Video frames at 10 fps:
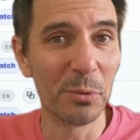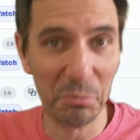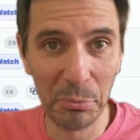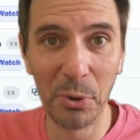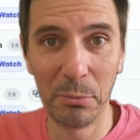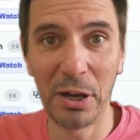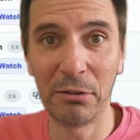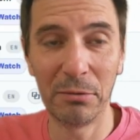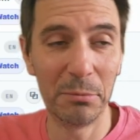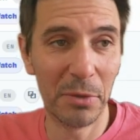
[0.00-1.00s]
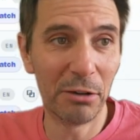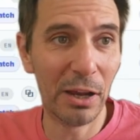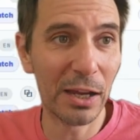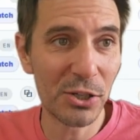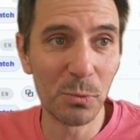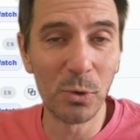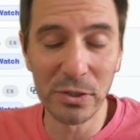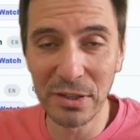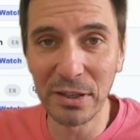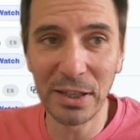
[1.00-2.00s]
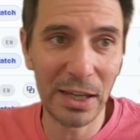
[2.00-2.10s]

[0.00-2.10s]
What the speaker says: But my reaction was that,